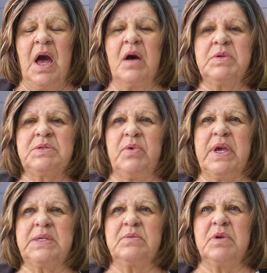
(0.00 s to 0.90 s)
I was
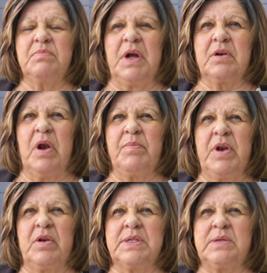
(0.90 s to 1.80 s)
raised with my
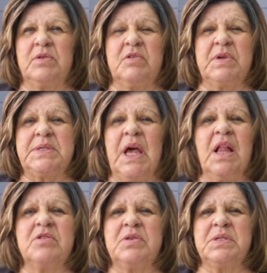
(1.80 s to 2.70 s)
grandparents, so there was
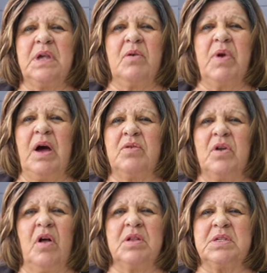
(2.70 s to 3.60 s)
elders around
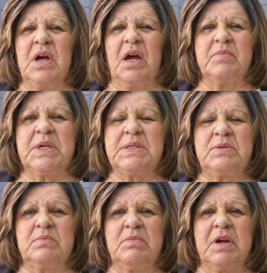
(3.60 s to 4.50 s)
all the time because
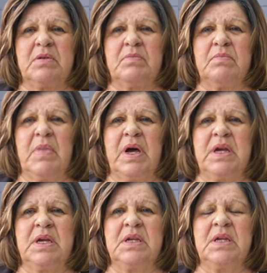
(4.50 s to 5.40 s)
my
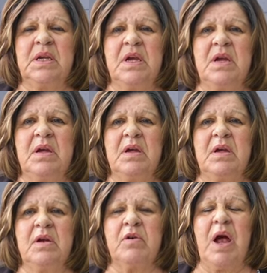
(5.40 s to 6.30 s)
my
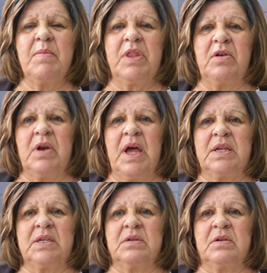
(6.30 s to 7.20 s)
grandmother
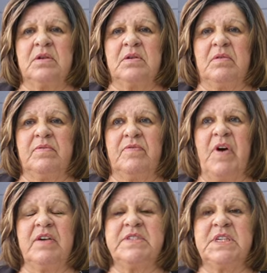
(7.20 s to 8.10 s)
had
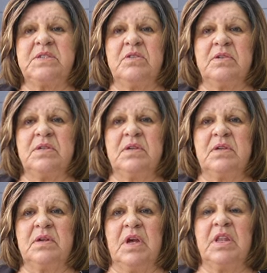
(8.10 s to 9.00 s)
five sisters,
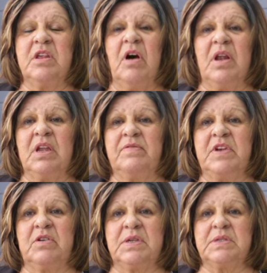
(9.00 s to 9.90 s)
and they all lived
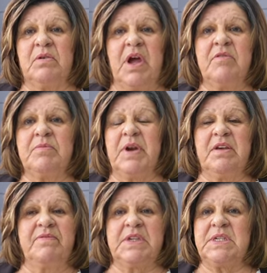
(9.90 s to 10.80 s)
here, so
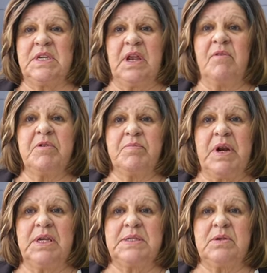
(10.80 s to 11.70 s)
everybody visited
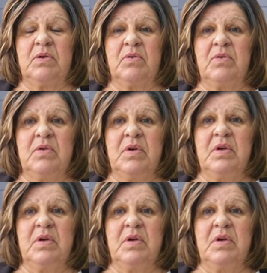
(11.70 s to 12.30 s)
everybody. So,